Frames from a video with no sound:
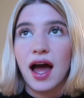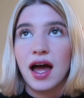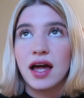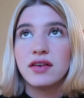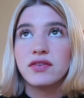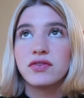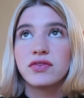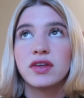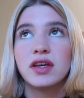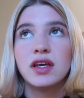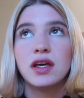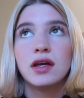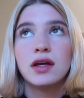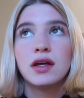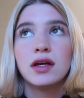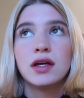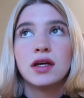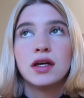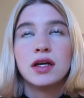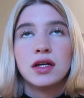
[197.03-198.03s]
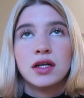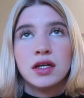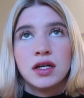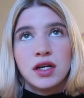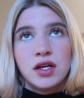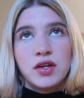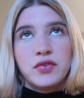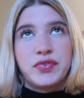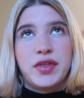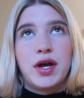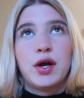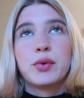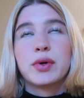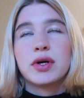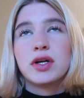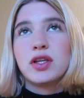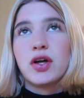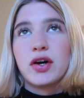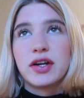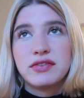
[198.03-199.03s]
And there
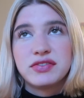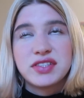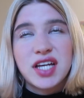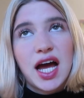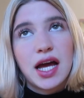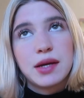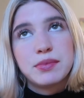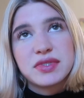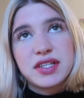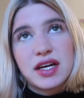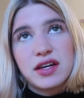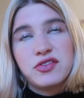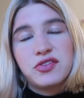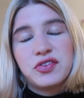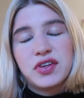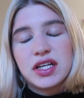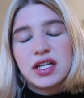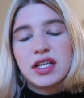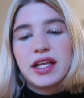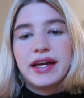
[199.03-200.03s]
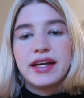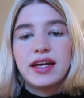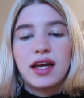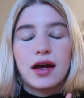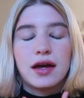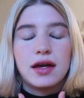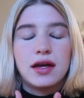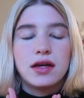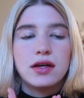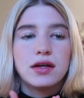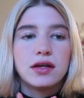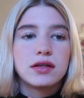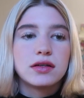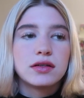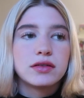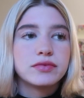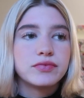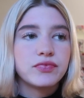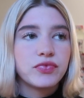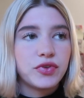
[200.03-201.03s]
were a lot of times I feel like I
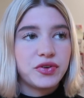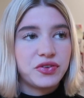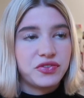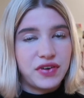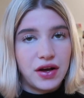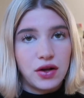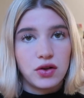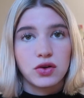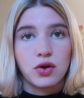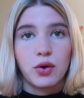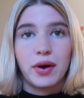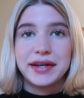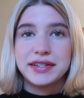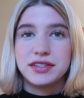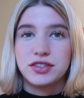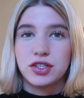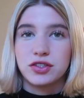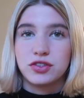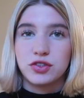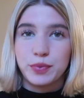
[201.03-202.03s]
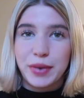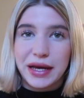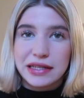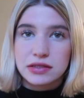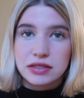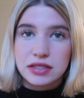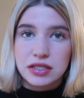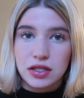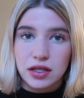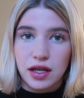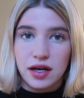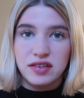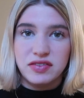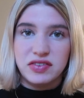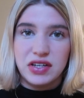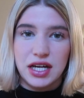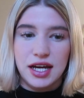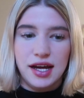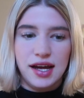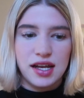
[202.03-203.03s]
felt quite judgmental
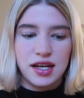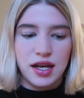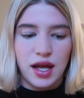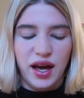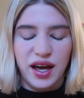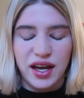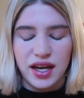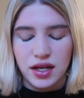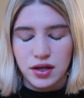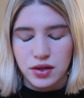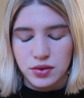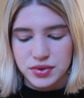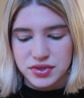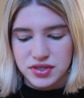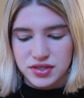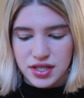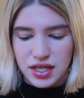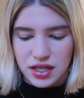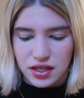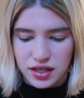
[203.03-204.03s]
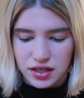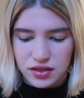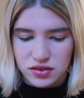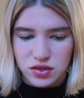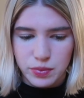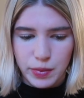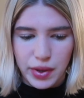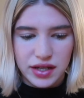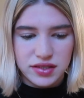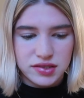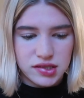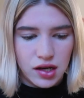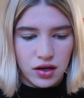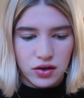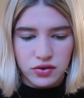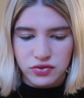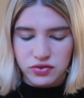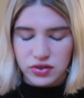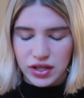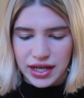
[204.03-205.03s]
of it, and I was thinking to
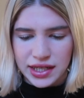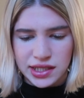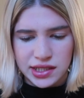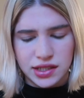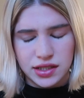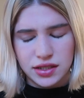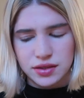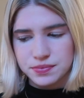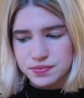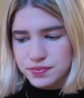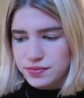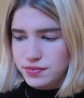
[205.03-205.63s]
myself like,